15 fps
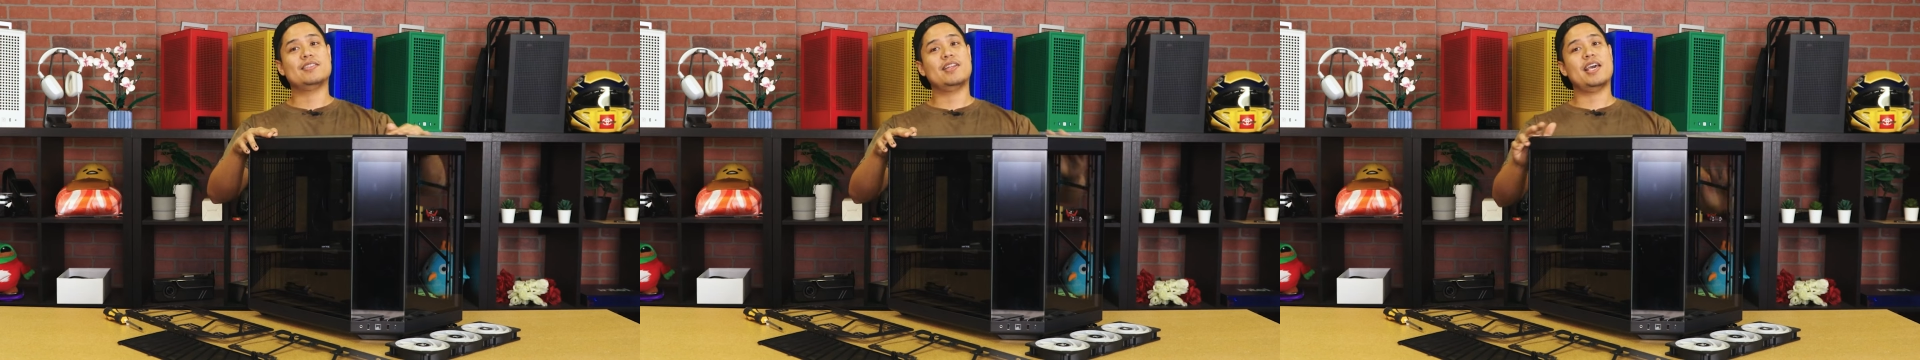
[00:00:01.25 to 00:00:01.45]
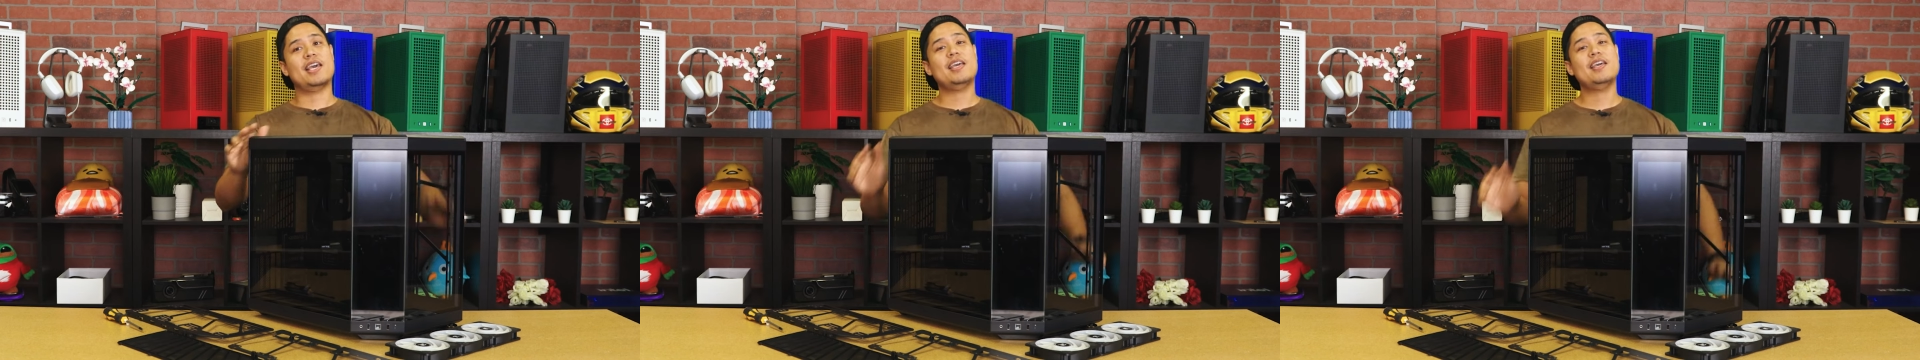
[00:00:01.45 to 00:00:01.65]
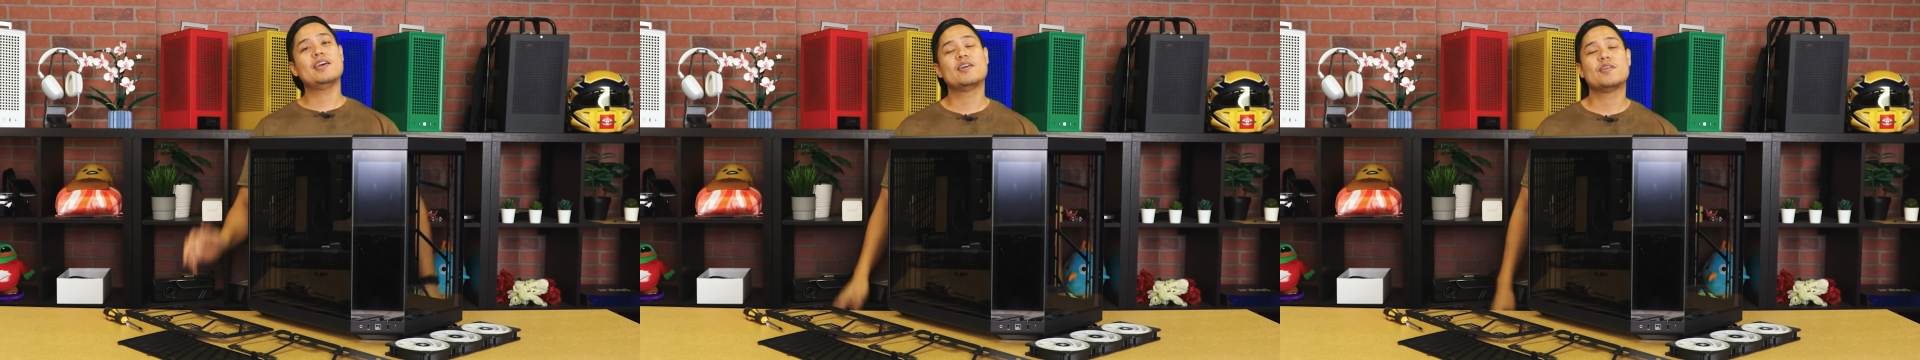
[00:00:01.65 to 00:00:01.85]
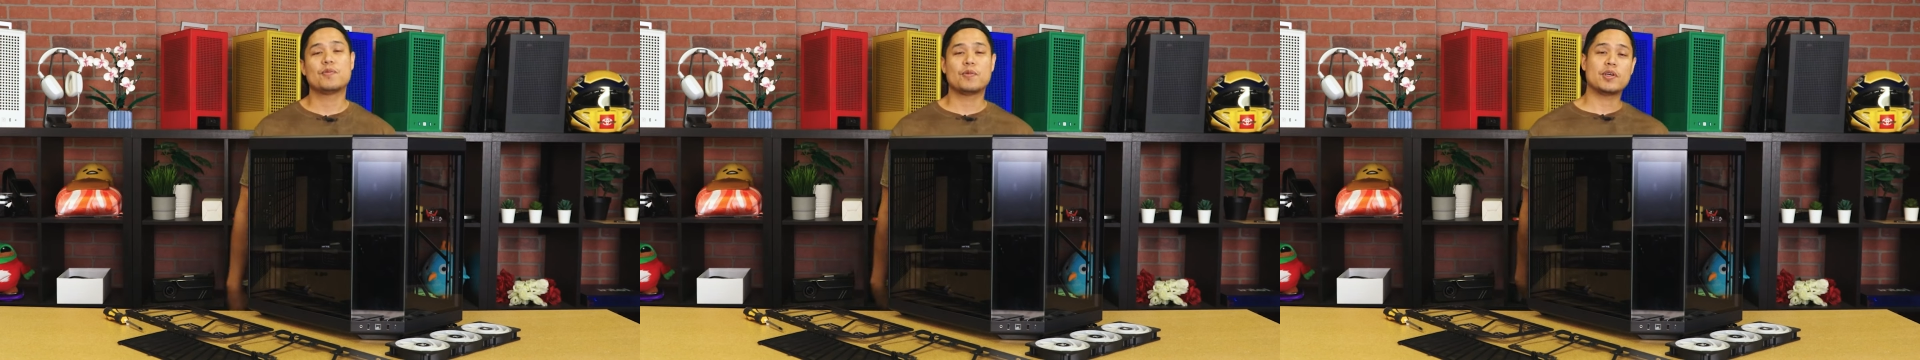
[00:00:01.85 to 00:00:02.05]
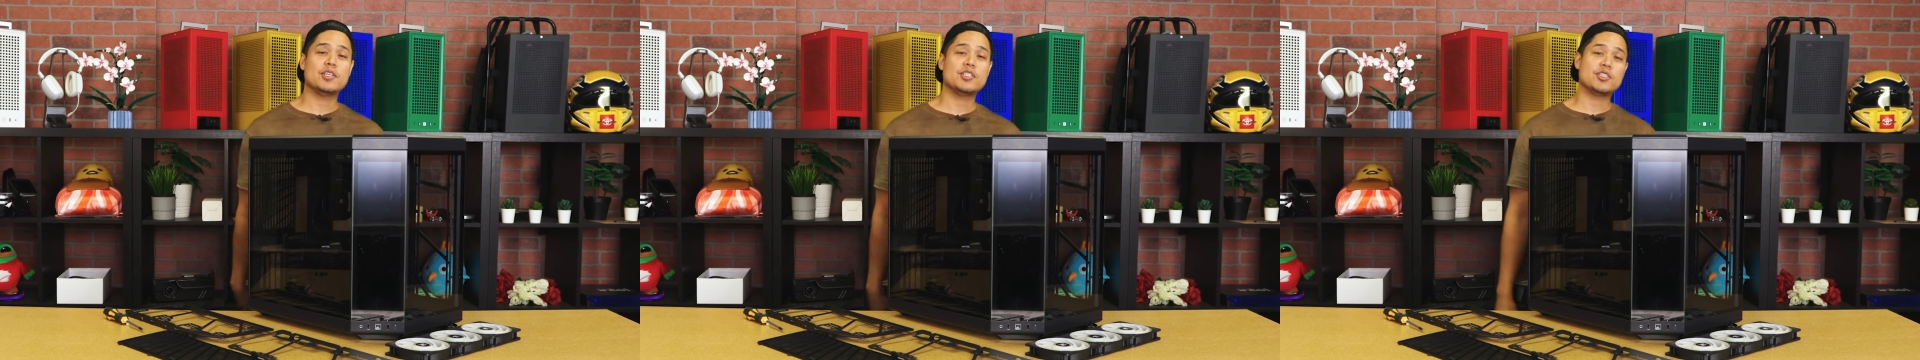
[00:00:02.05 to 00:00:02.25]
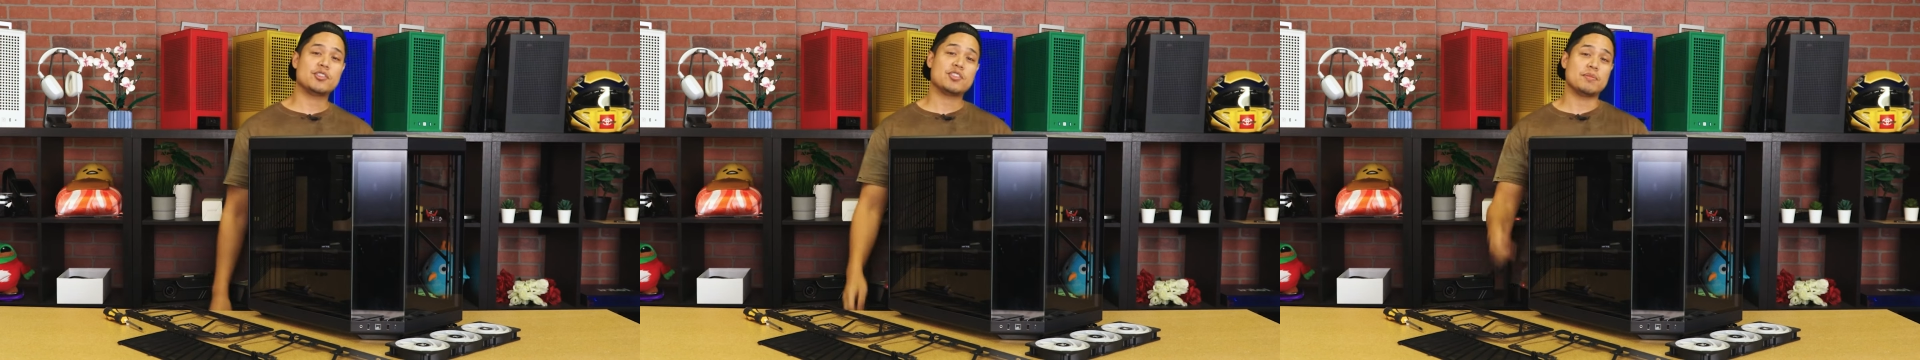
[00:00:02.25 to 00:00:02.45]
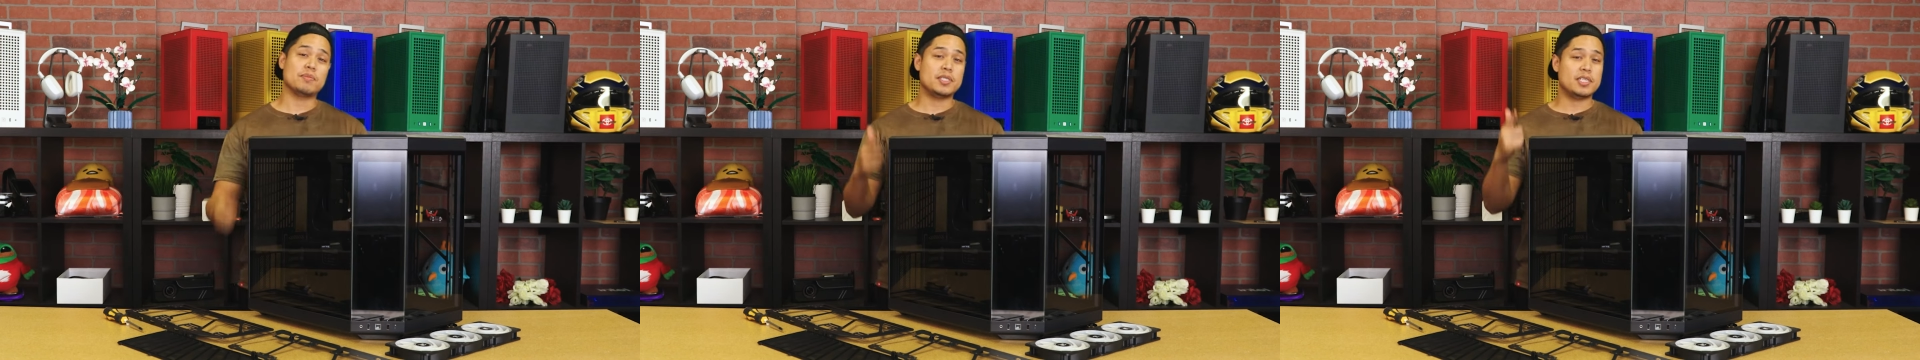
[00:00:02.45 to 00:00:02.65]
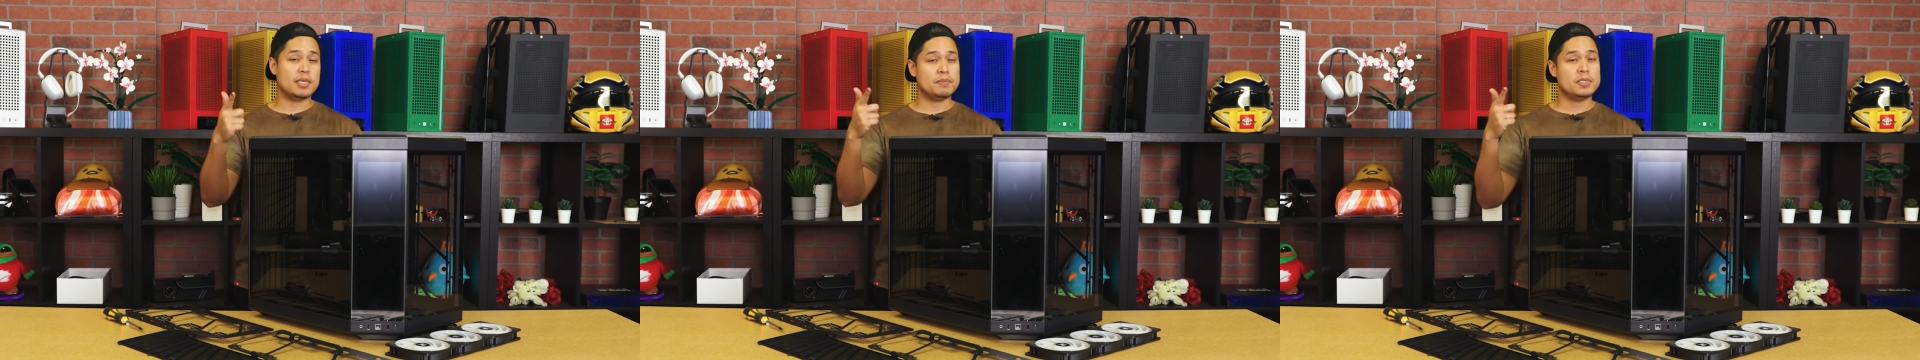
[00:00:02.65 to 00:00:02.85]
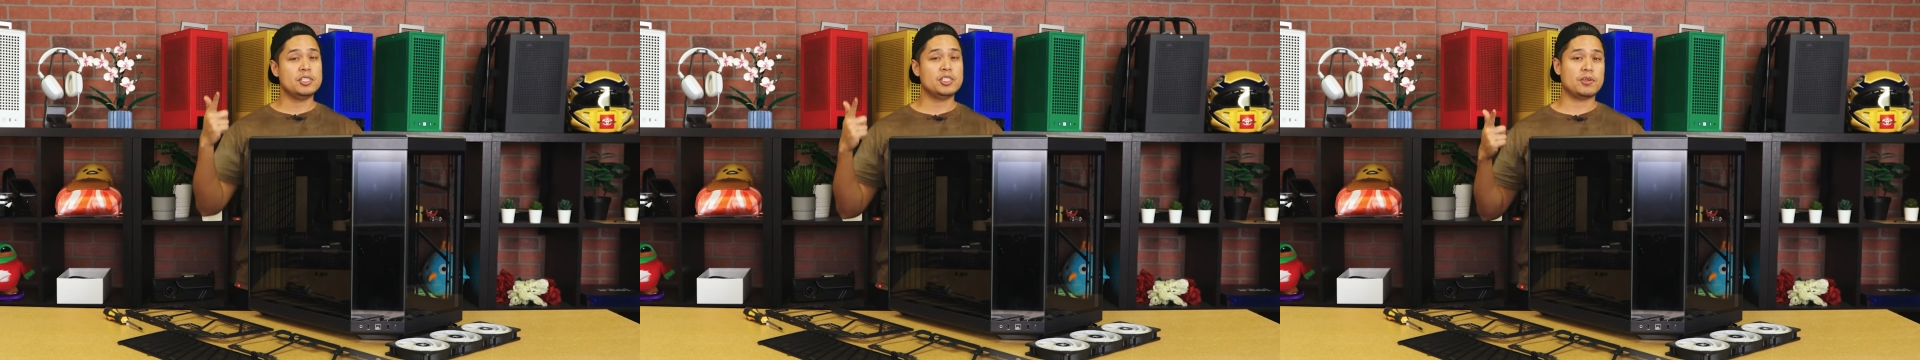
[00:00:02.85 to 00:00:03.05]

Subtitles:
Today, we're gonna show you some tips and